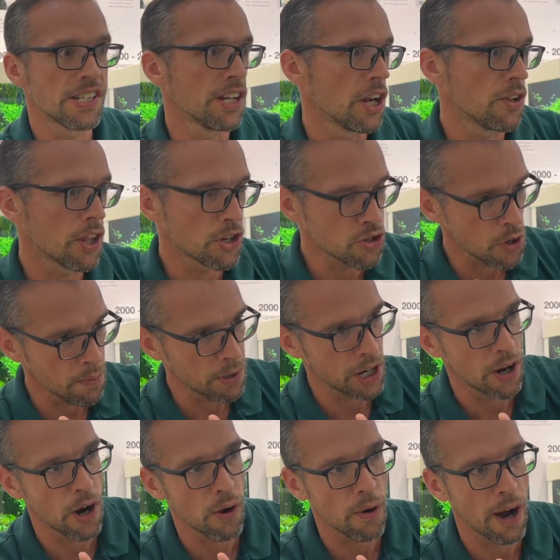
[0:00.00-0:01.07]
You know, the
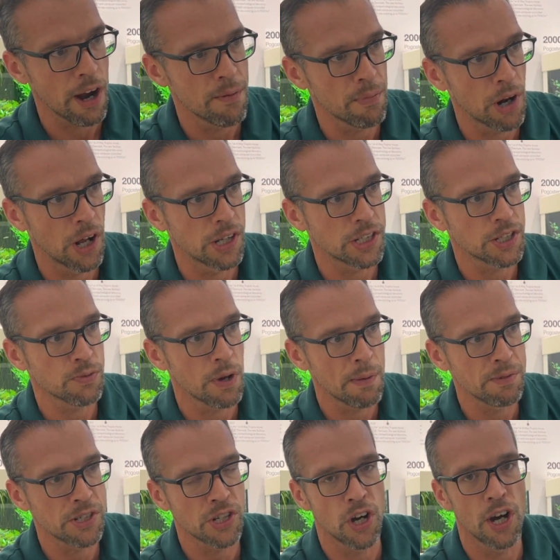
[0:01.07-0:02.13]
Tropica Aquarium Plants
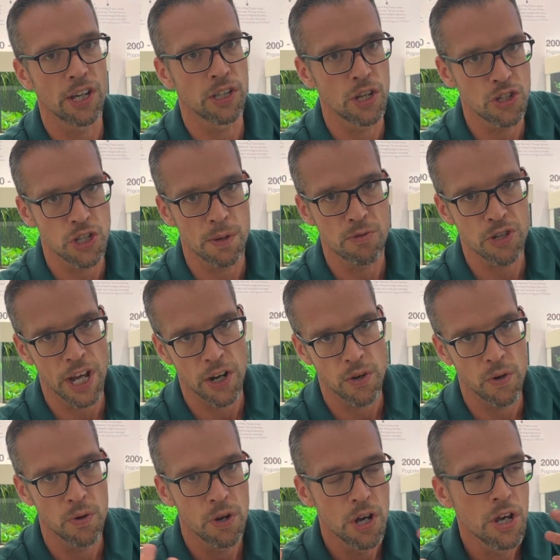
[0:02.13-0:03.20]
website, YouTube
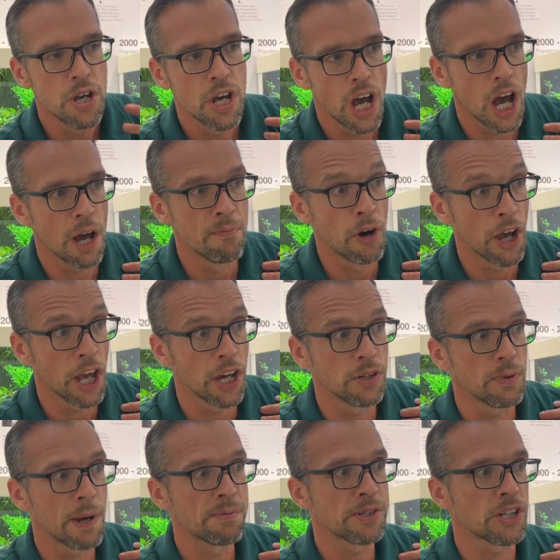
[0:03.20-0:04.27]
channel, my own
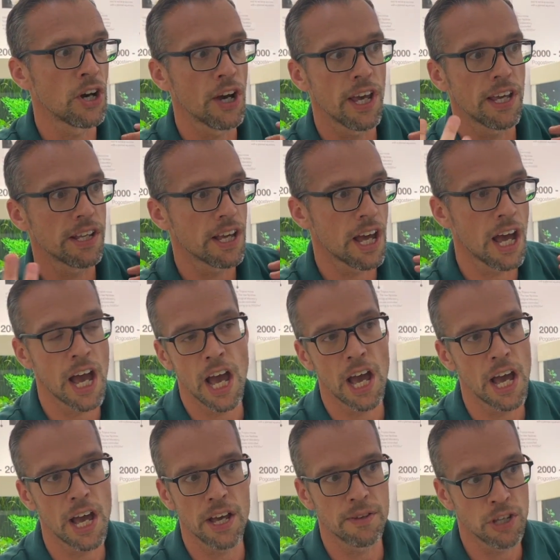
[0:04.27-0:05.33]
website,
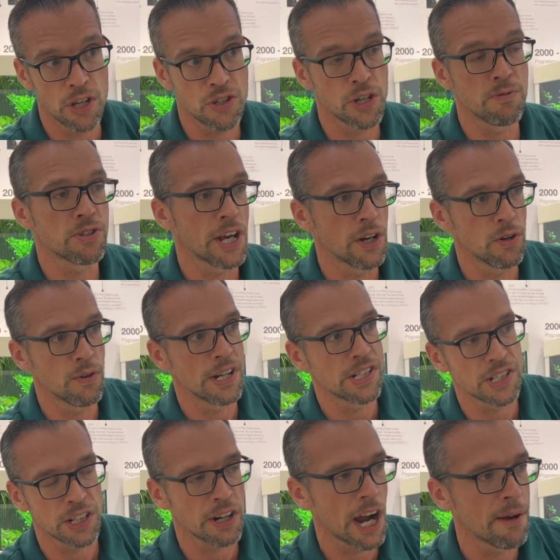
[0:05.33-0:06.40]
YouTube channel,
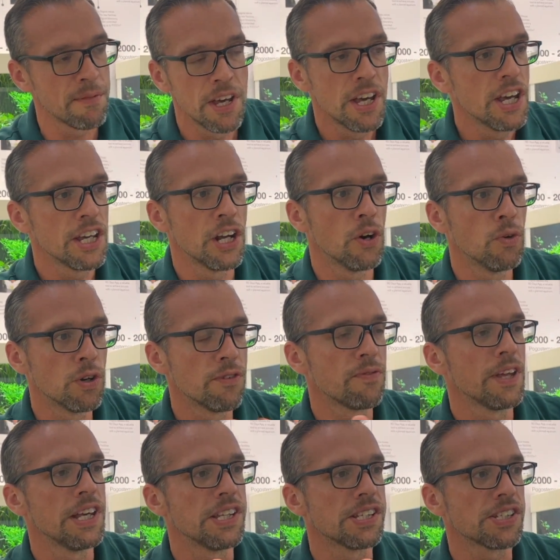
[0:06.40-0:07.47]
Instagram, you know, all of
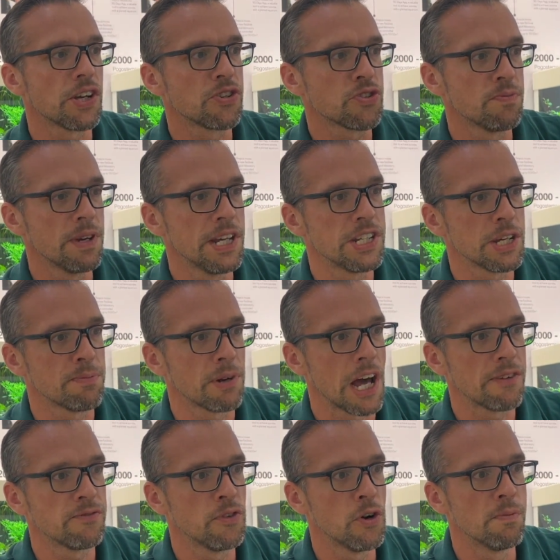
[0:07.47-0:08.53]
these social media
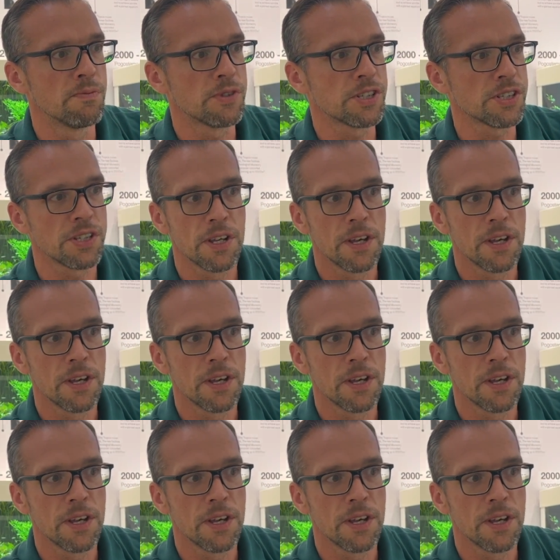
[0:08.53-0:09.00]
platforms,